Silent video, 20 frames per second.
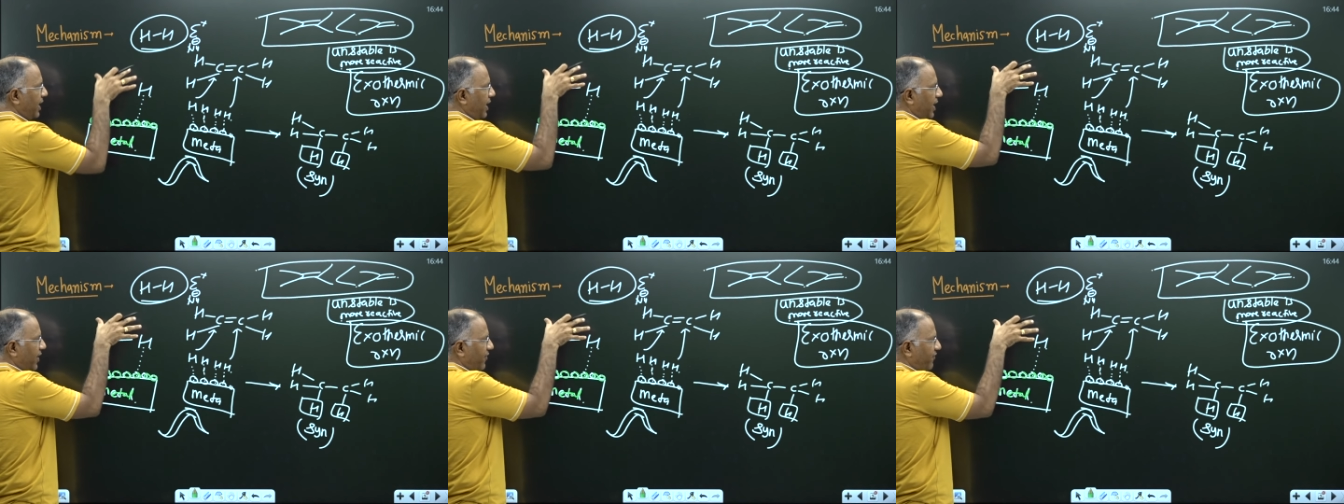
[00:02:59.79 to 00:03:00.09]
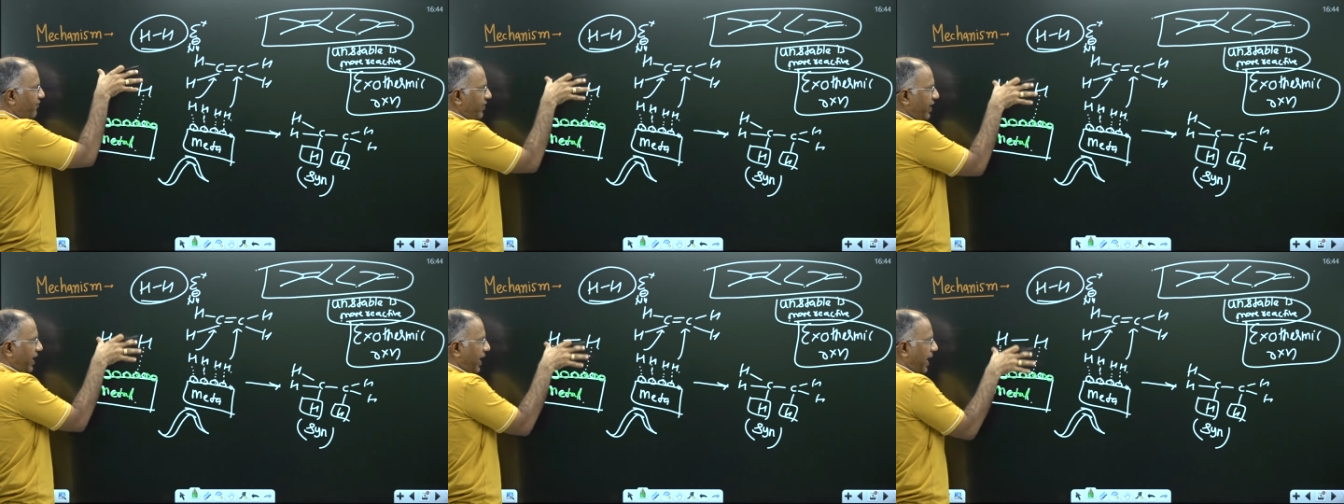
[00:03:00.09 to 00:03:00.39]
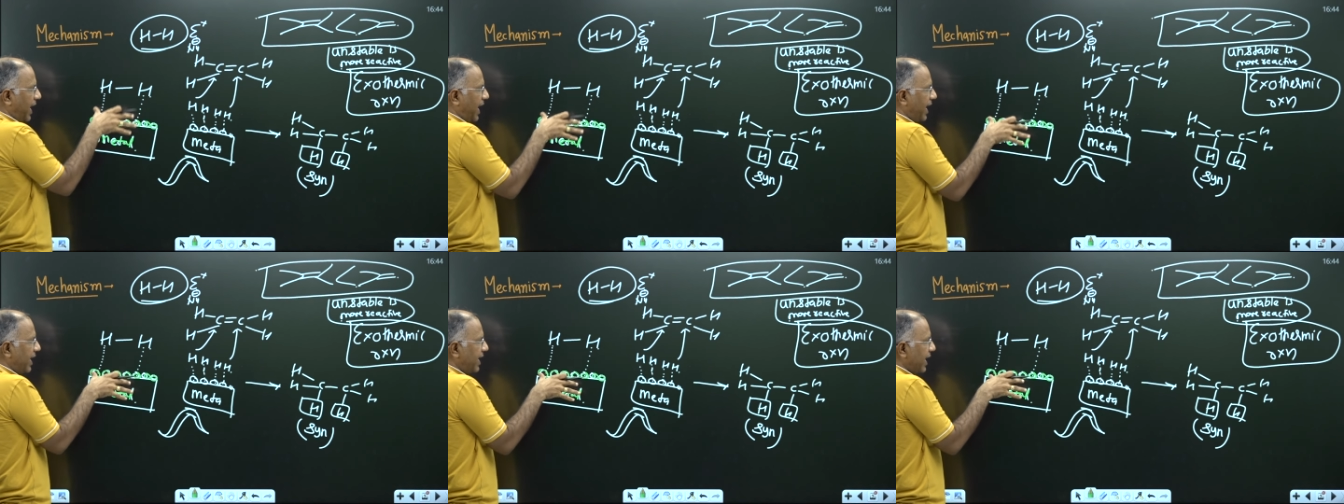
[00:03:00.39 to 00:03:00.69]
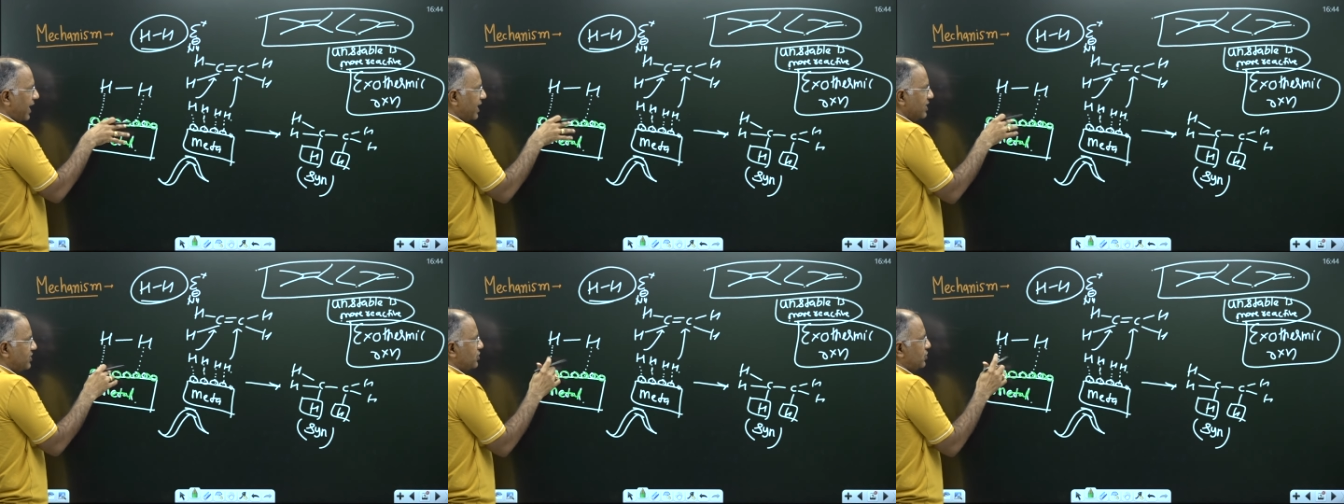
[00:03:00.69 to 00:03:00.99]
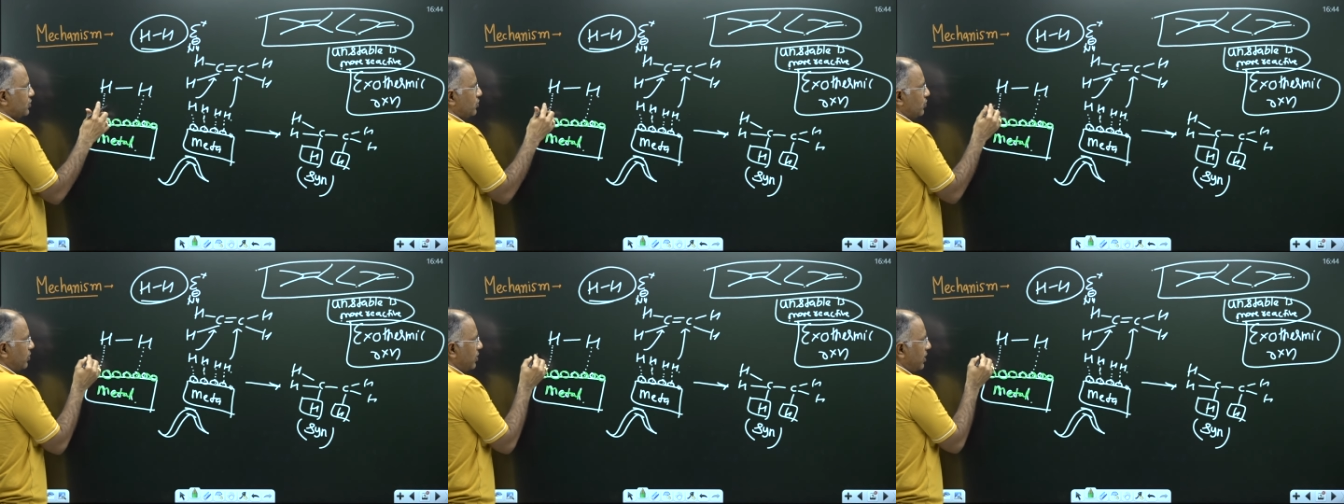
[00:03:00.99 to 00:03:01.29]
If we add
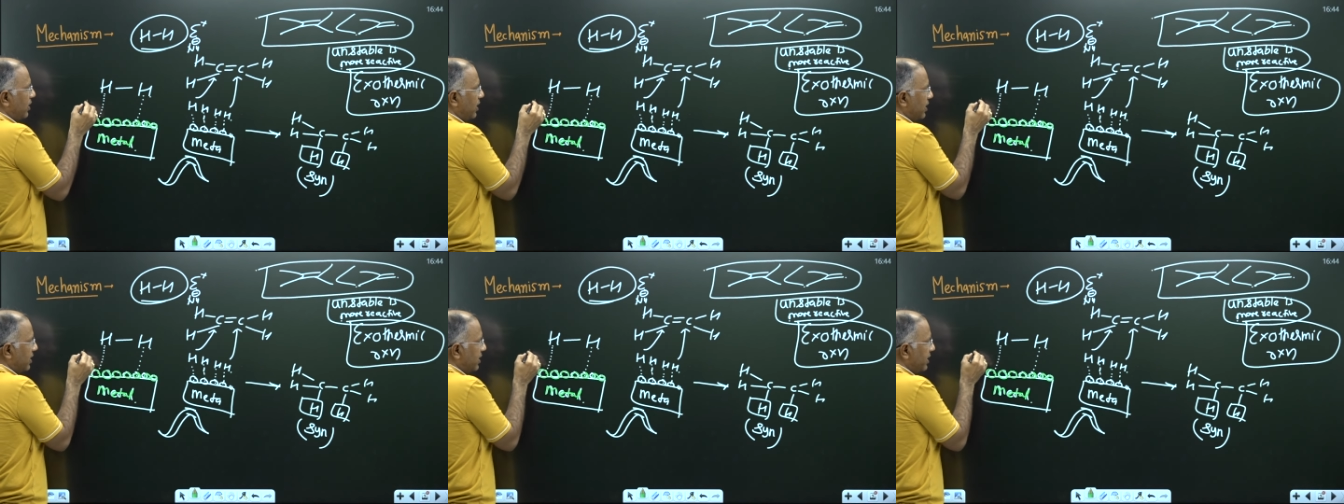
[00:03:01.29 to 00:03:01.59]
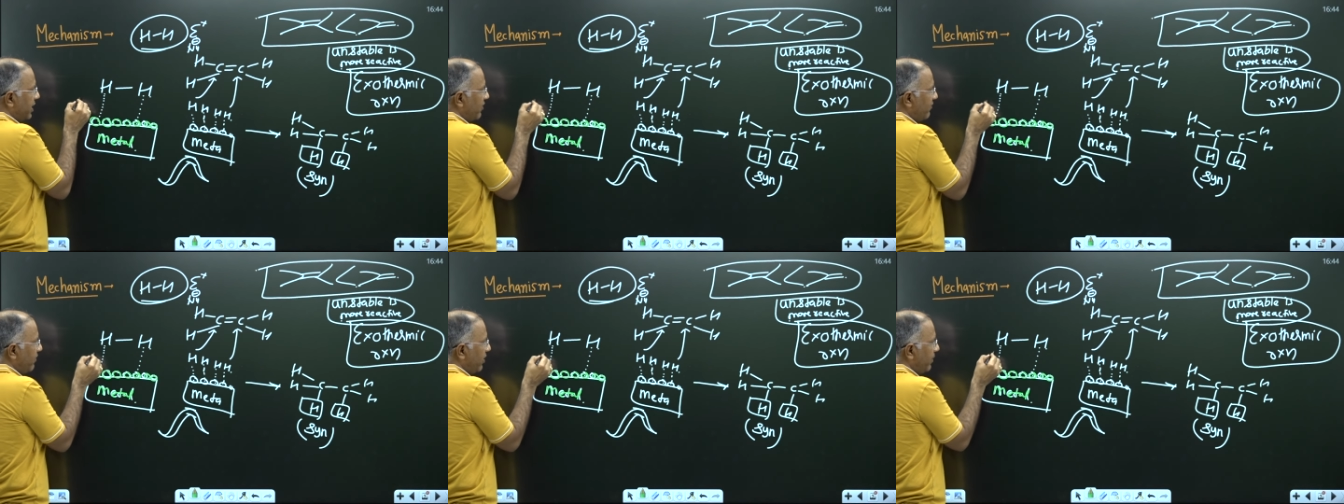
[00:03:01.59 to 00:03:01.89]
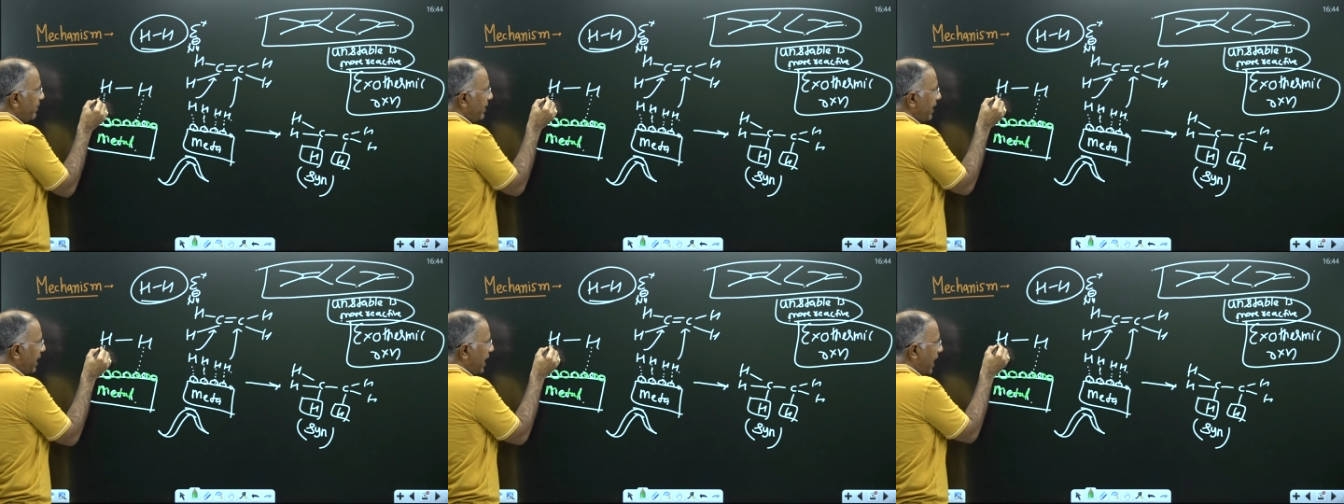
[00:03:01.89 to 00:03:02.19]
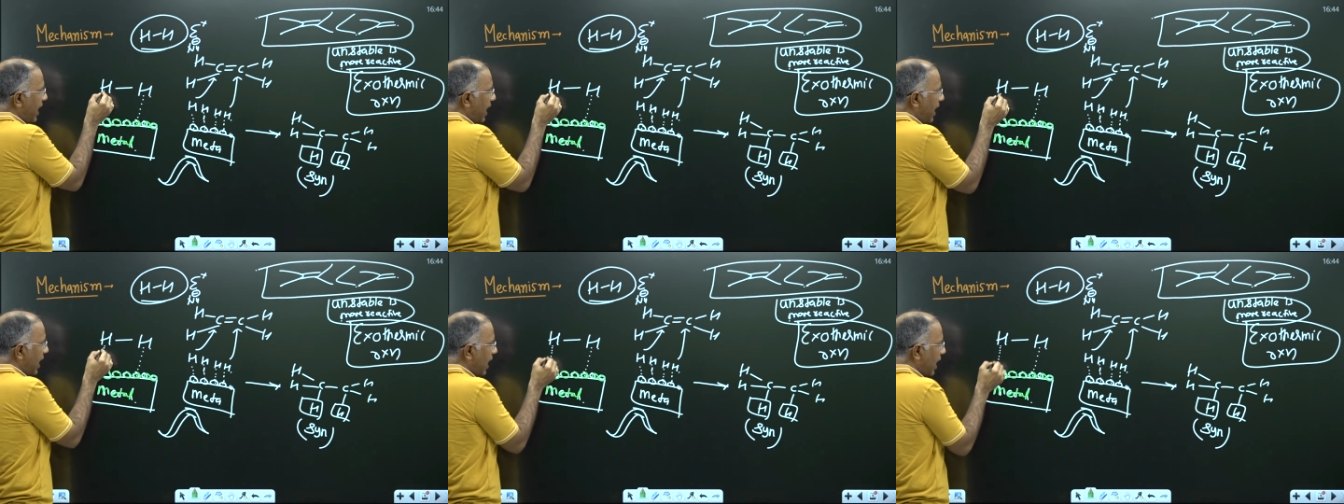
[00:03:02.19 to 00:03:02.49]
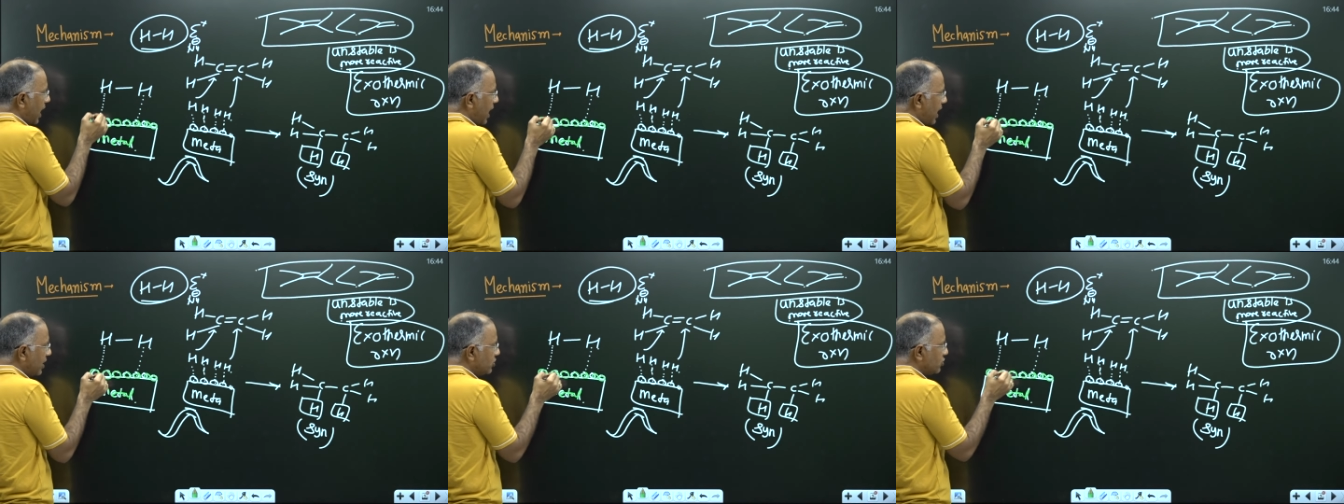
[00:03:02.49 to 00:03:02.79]
H2, there will be a
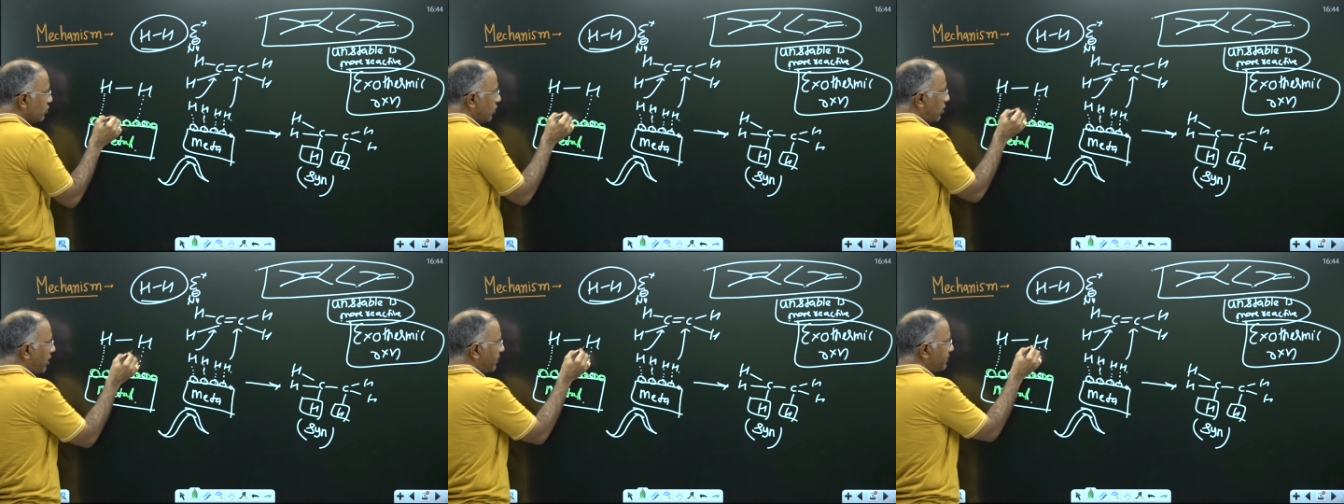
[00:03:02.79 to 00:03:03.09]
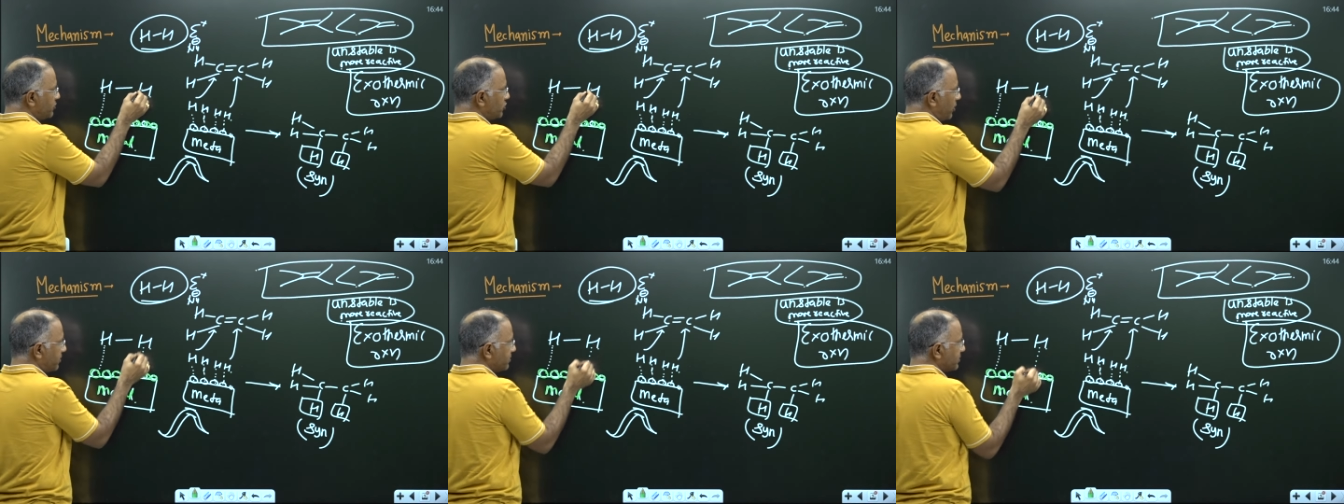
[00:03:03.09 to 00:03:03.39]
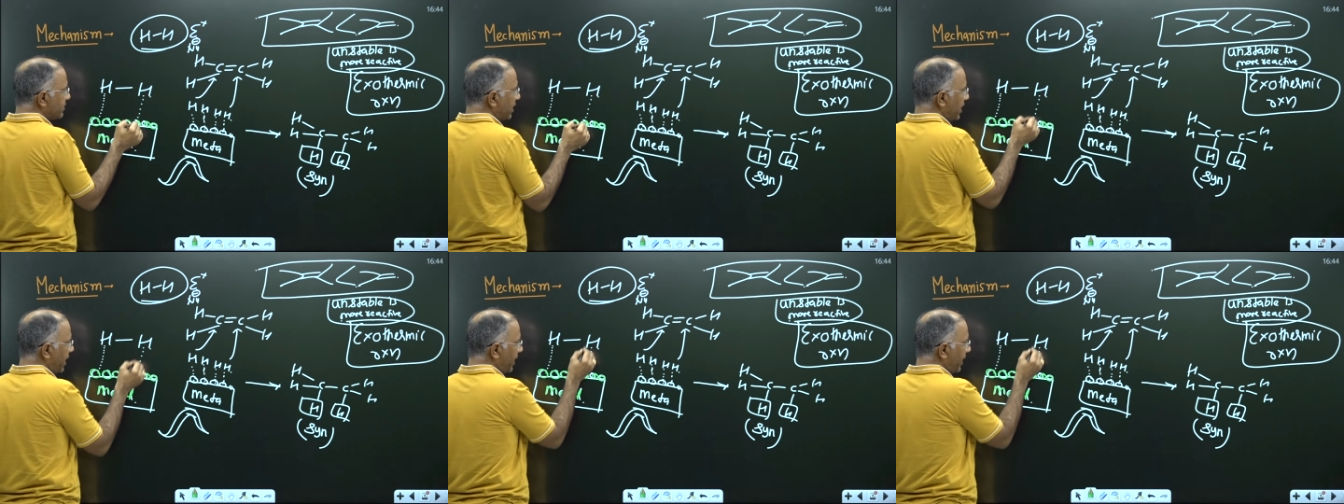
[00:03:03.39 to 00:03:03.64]
absorption